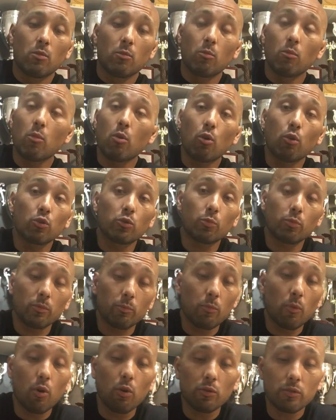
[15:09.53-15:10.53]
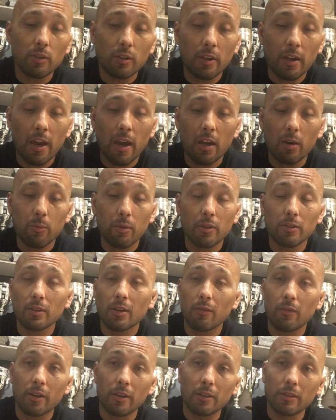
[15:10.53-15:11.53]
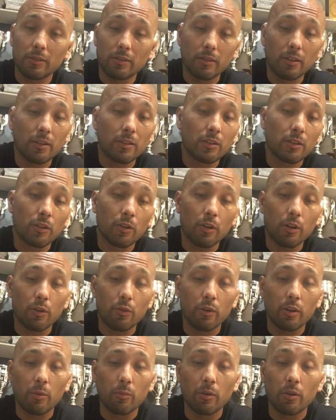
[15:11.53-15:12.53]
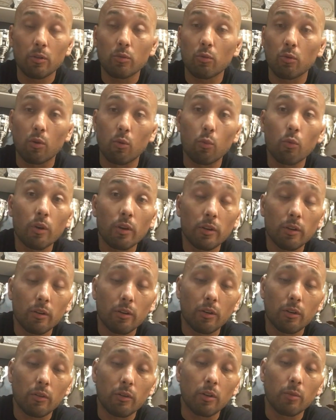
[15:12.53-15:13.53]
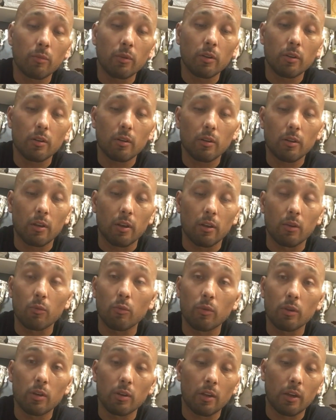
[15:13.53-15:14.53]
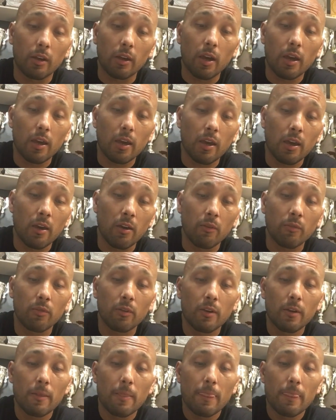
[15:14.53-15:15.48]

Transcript: Most academies have like a 6-year agreement or a 1-year agreement, like I have.